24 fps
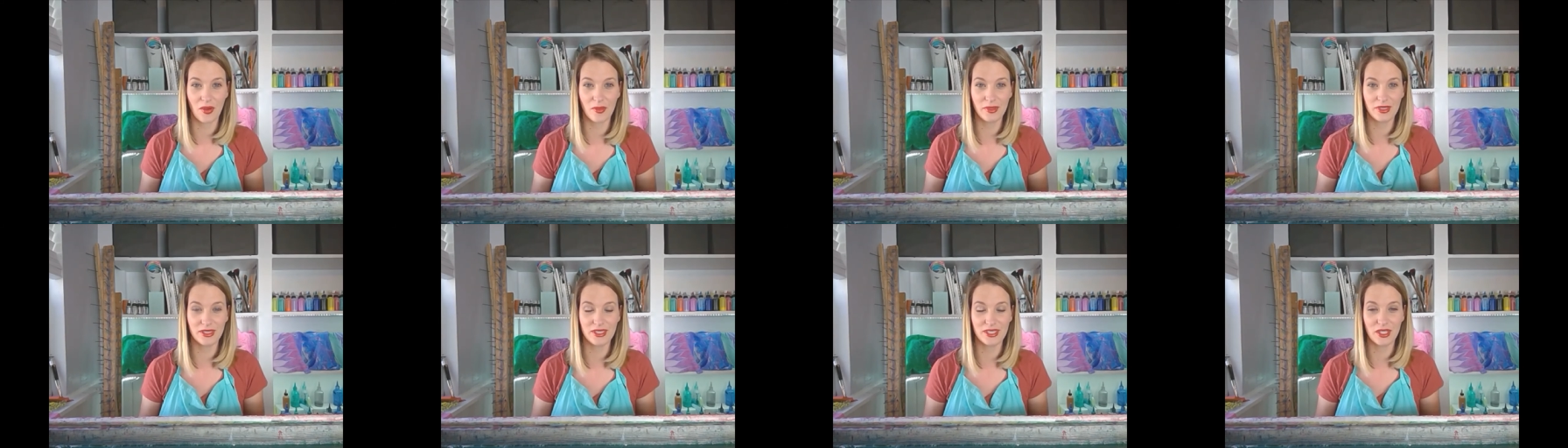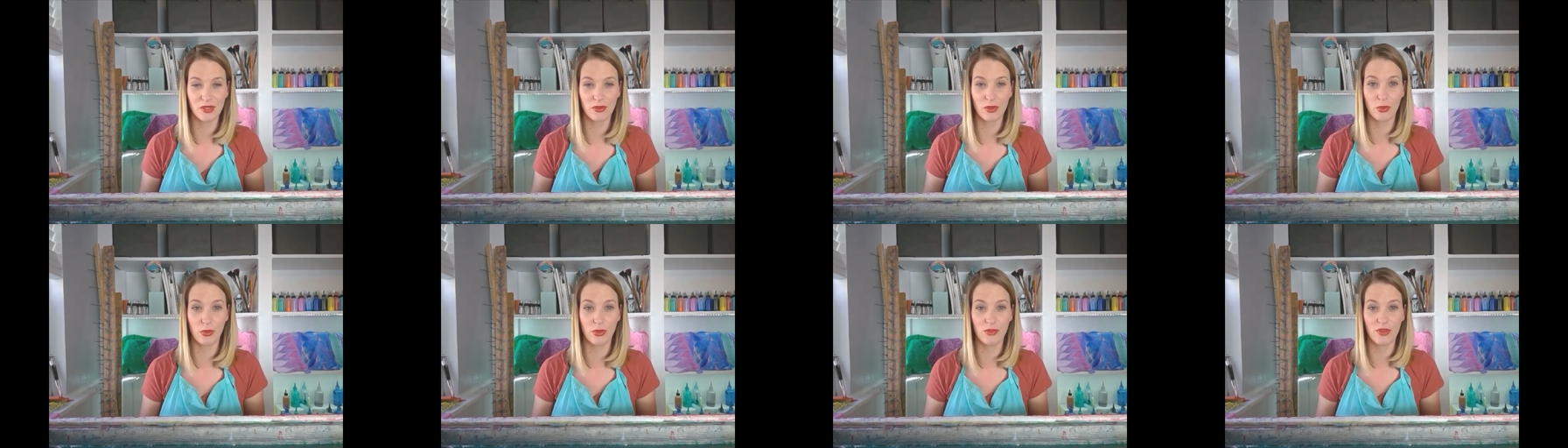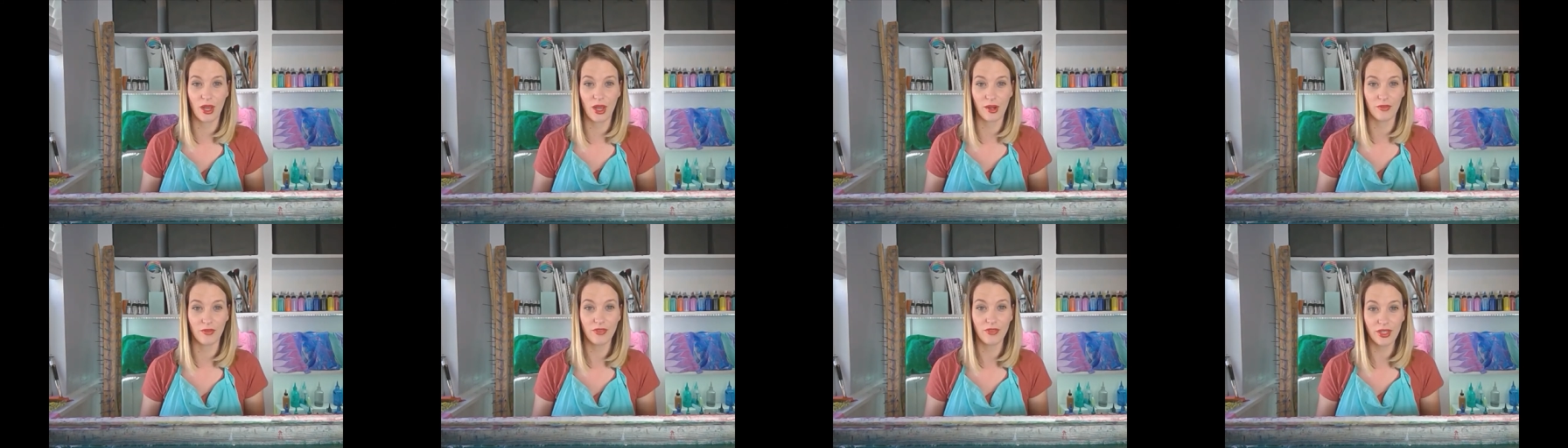and see what we've got
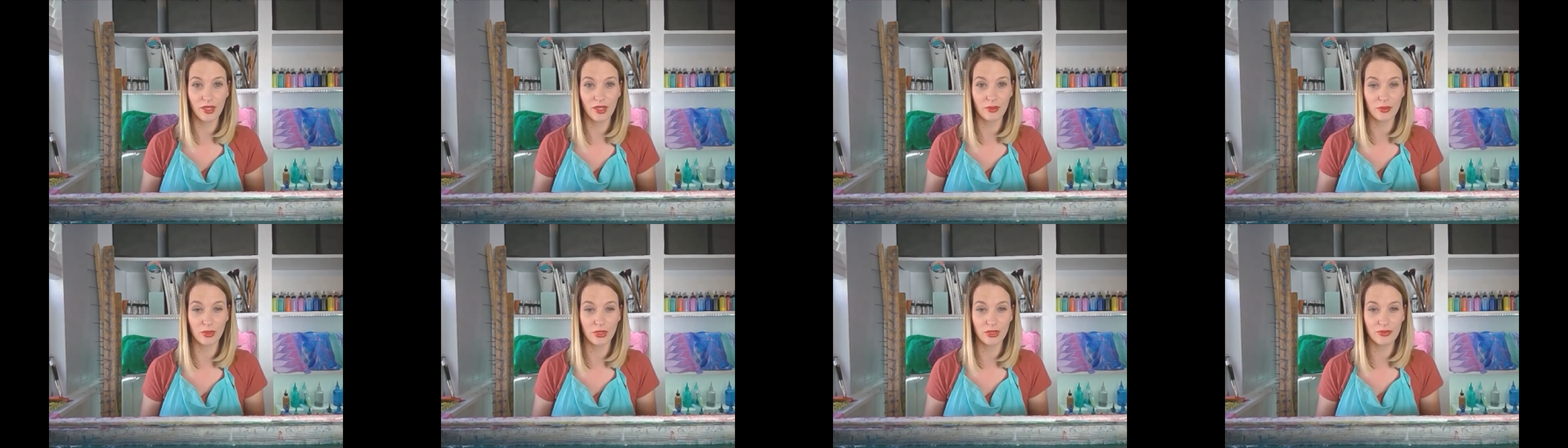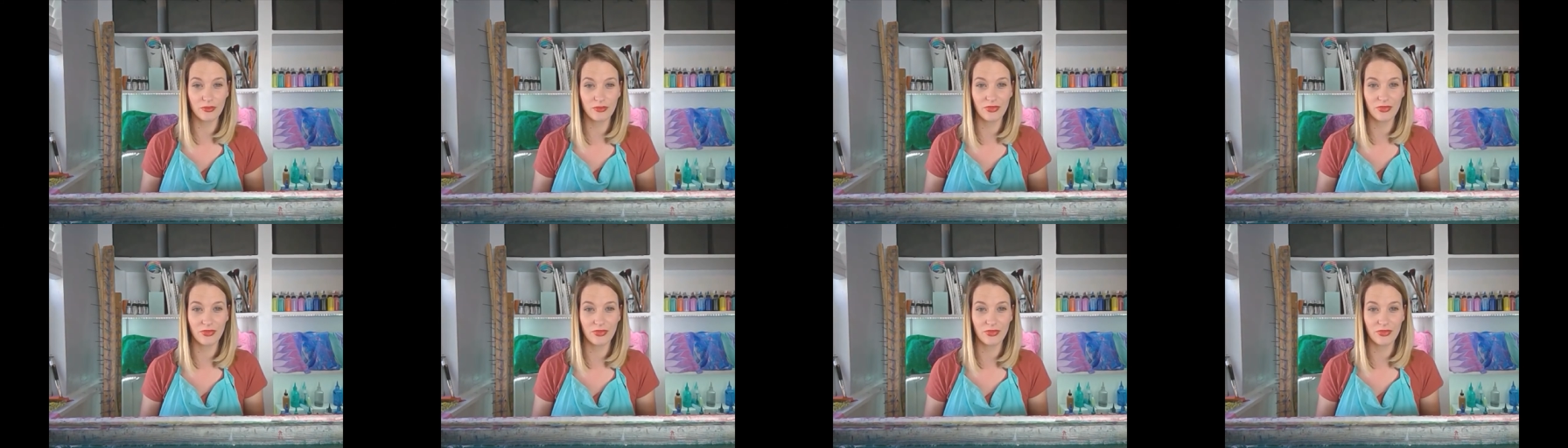available.